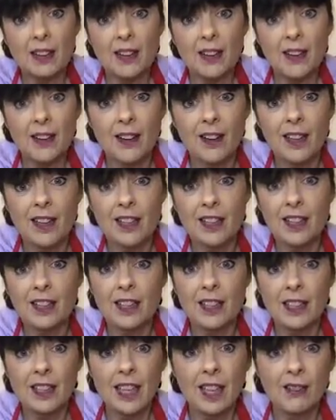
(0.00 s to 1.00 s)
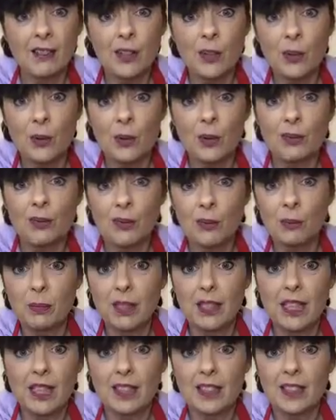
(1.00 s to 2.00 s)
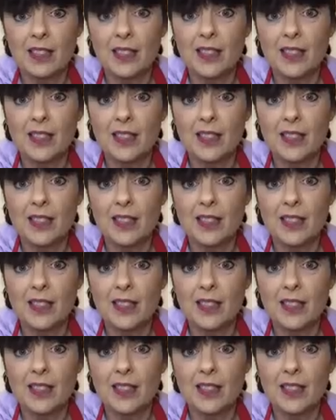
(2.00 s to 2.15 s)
All right, and then you can have loads of fun with that.